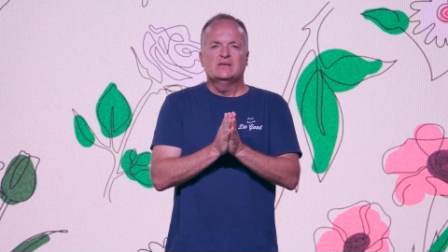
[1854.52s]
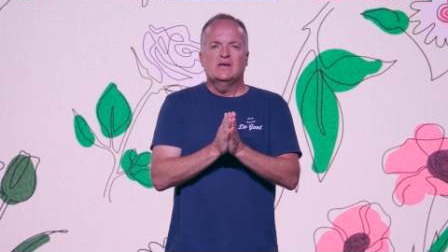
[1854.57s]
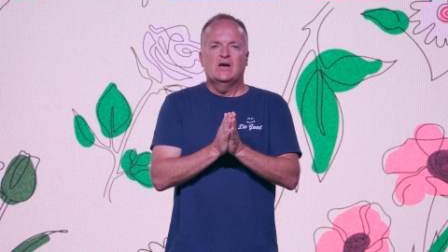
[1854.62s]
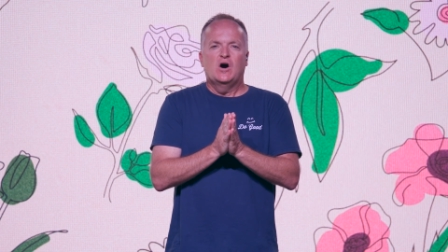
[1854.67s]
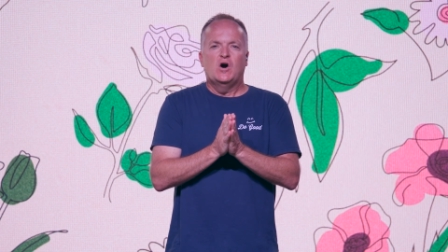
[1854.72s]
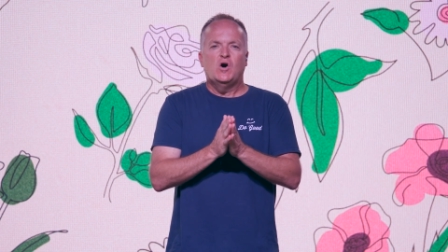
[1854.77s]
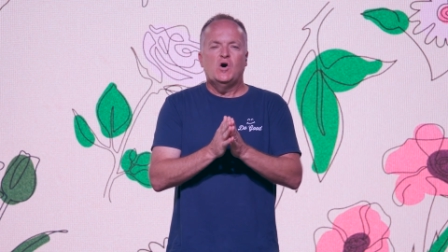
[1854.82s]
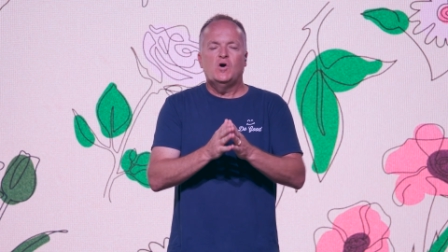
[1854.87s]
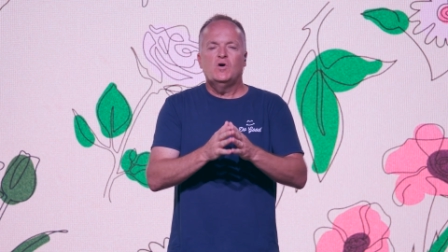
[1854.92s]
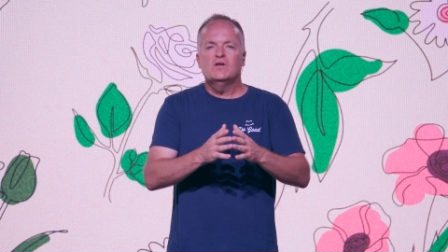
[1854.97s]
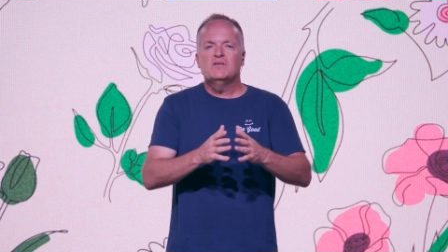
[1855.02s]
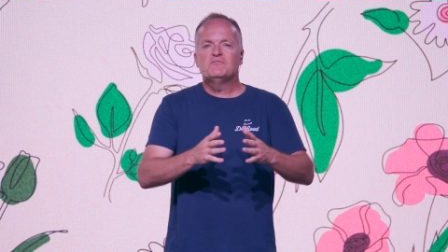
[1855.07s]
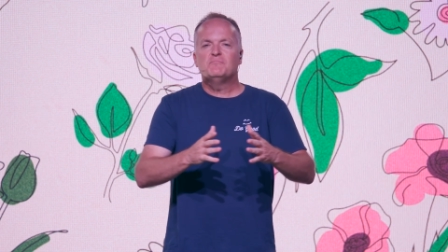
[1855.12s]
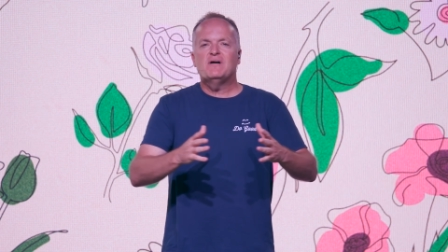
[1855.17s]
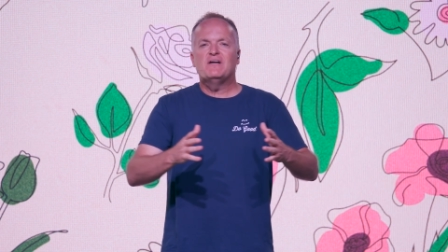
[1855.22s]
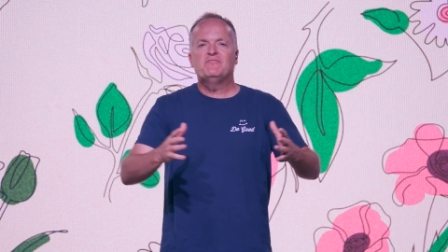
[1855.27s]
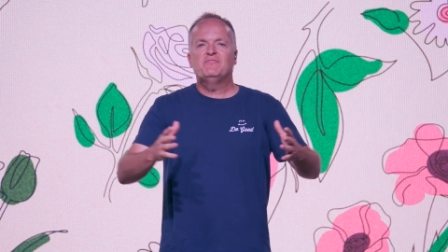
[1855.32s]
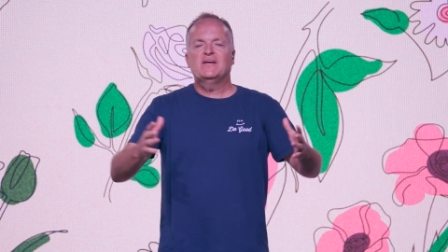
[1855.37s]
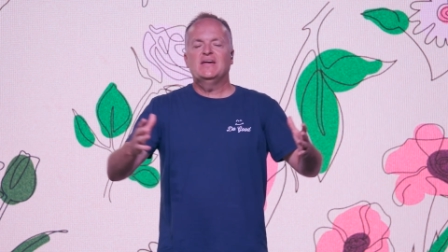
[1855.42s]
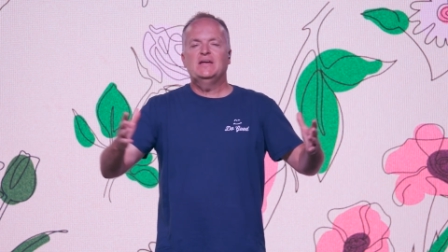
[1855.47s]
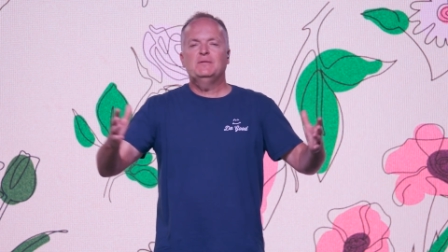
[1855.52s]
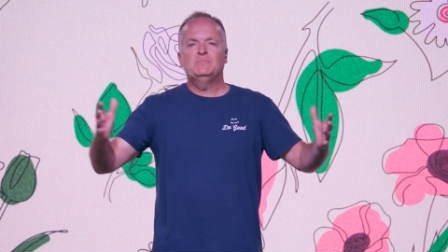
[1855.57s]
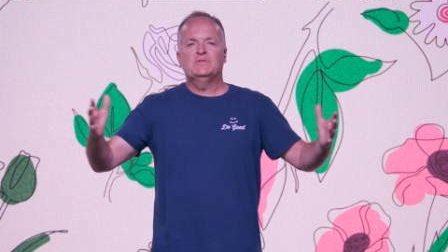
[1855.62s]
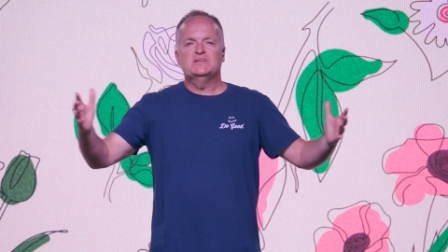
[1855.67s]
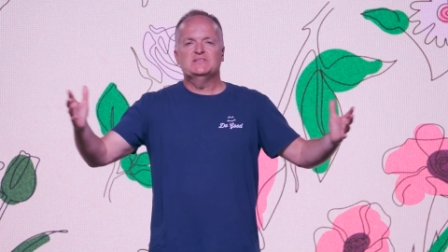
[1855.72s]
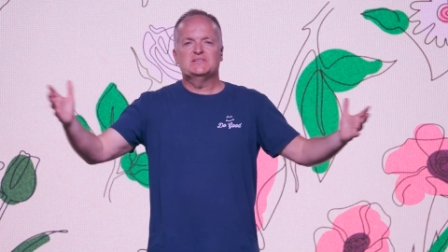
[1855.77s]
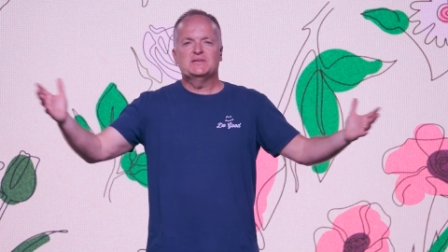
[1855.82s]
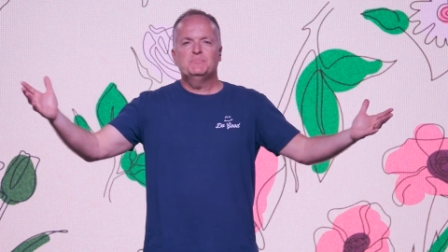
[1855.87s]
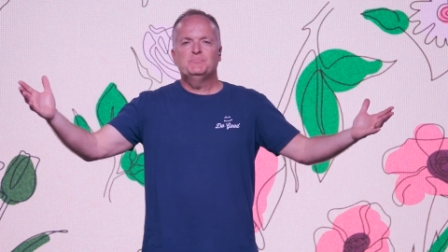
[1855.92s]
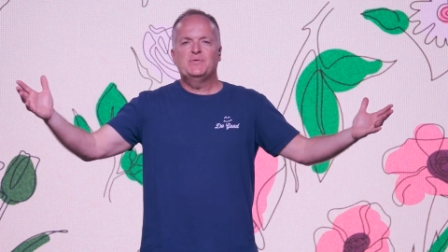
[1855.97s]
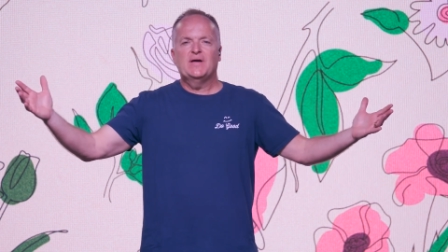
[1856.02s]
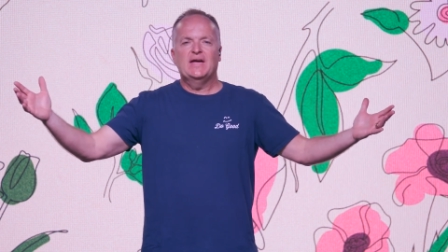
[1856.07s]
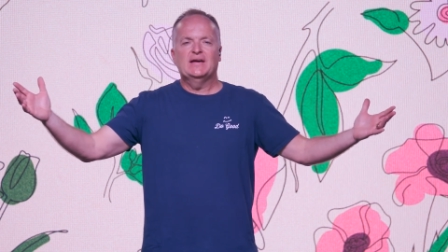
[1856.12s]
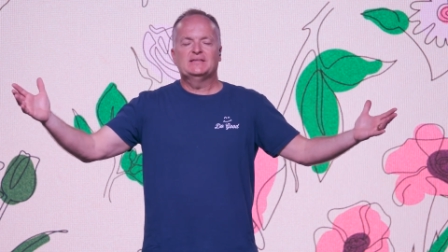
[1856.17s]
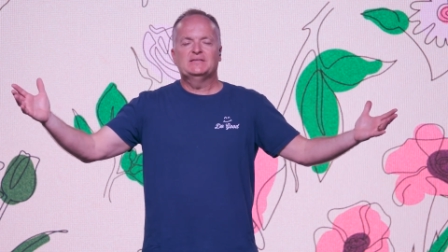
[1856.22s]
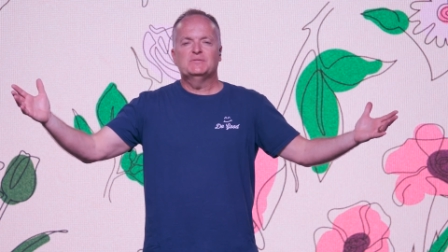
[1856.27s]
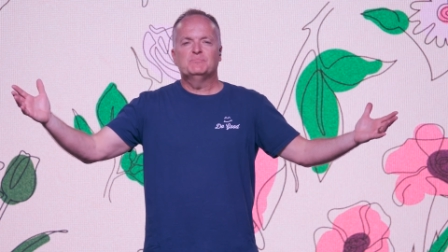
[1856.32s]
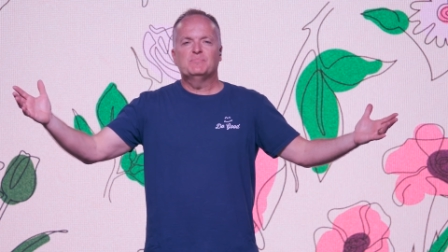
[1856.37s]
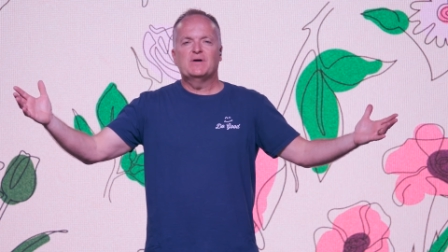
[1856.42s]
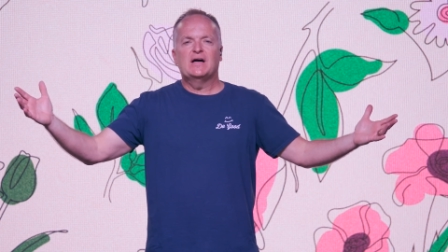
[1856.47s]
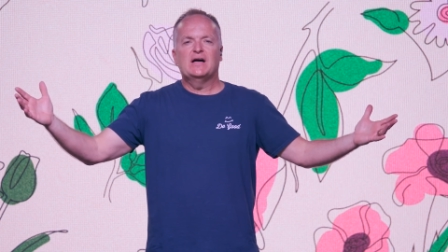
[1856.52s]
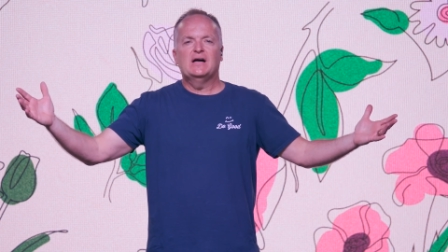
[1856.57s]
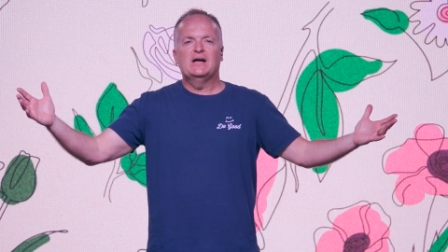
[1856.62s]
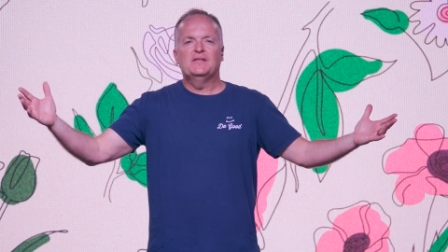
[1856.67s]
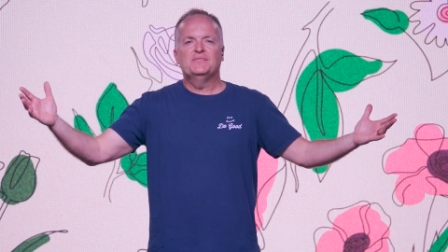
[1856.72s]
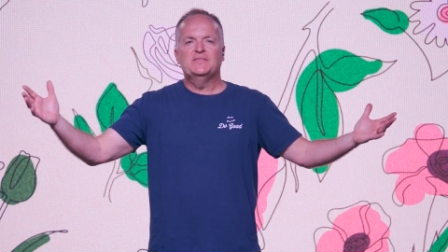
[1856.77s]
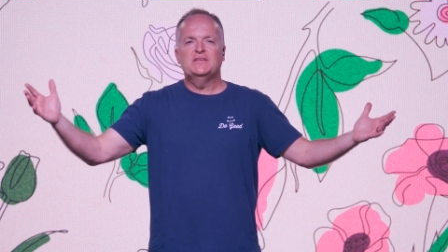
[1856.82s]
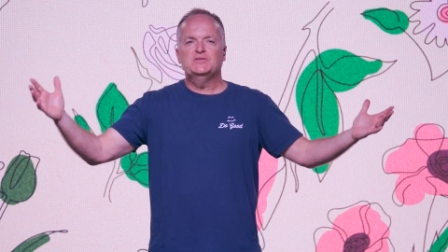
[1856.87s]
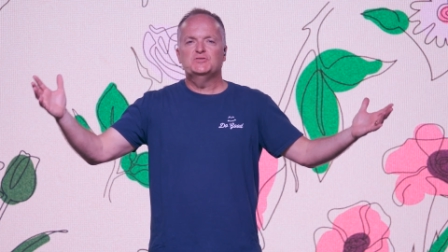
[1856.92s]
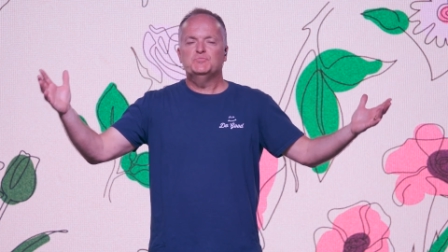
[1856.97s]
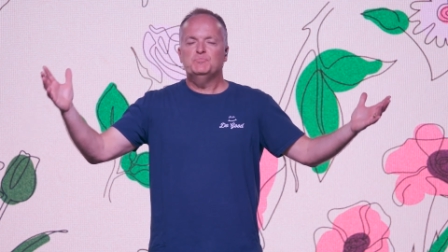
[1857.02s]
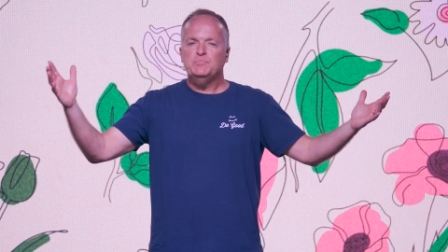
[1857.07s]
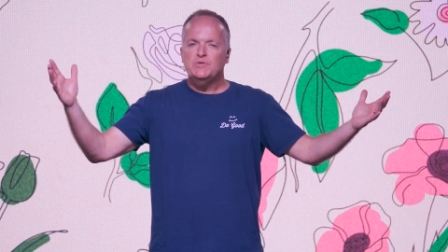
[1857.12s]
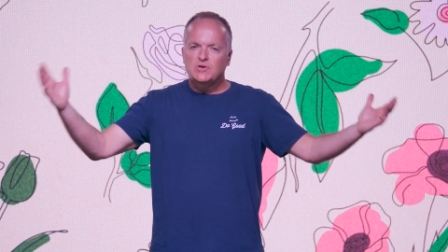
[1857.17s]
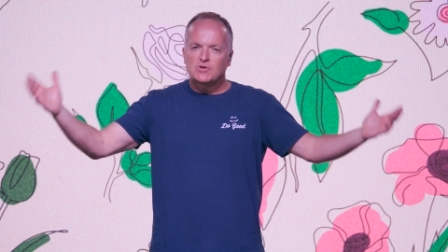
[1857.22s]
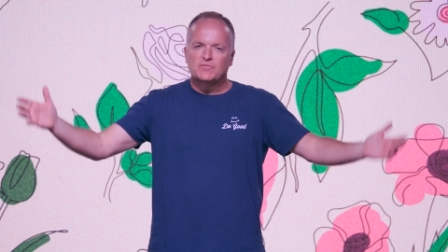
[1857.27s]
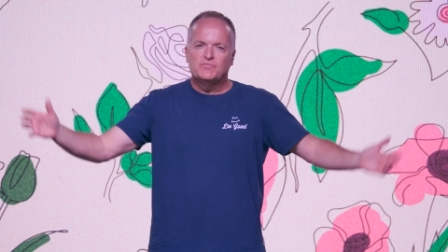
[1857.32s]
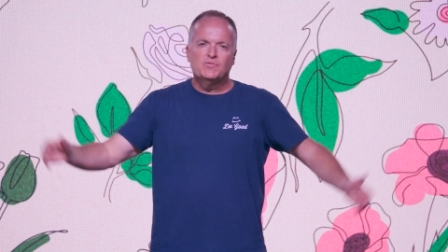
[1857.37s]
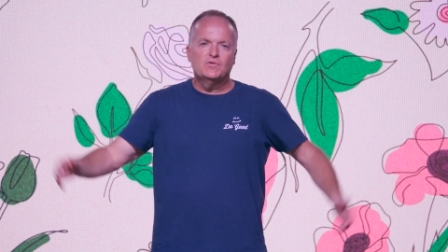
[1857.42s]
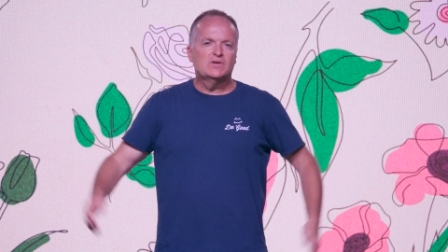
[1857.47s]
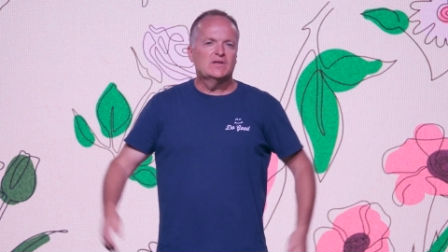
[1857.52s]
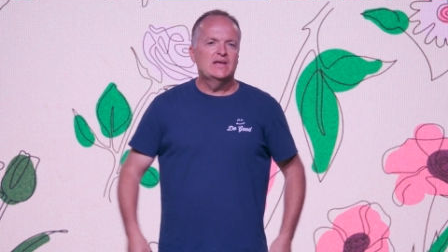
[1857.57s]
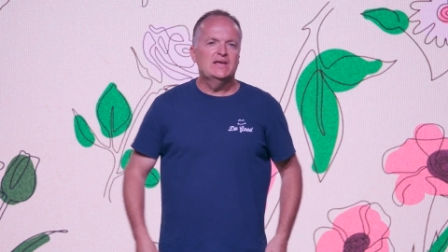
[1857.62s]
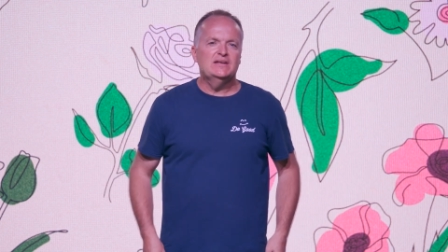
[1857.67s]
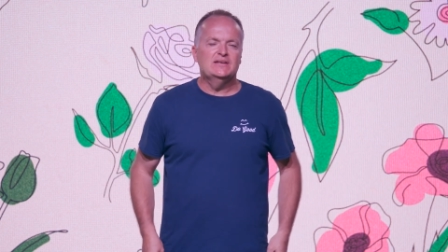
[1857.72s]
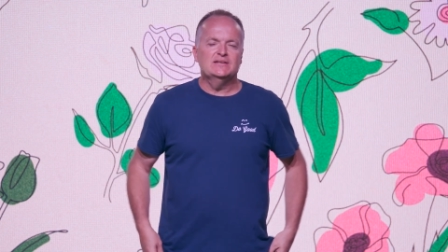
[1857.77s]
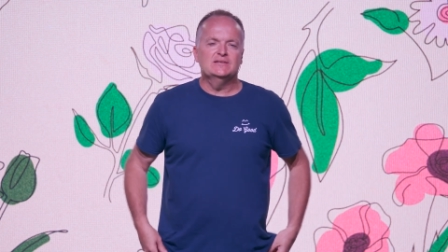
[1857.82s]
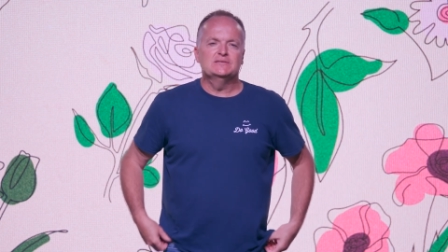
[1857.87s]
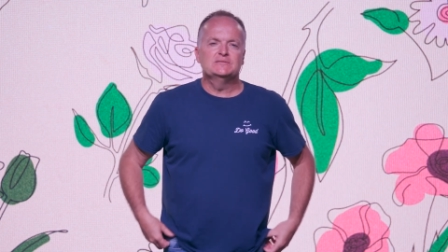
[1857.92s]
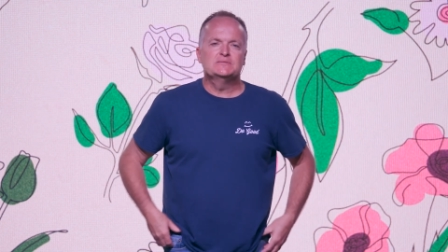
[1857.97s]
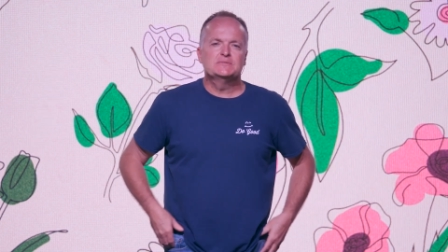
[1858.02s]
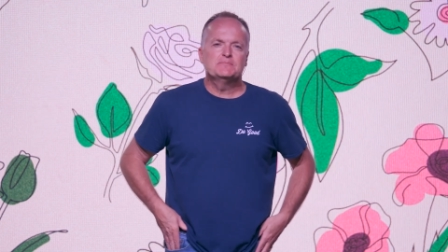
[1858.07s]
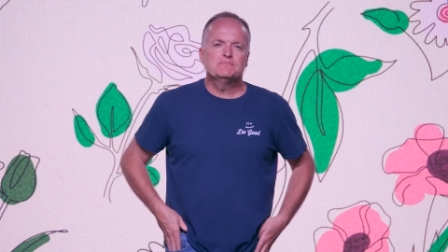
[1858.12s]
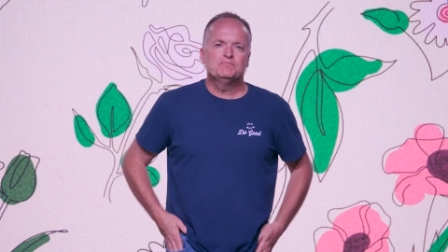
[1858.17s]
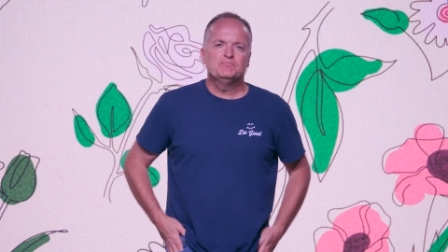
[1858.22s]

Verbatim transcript: all of my family is impacted by these beautiful ladies.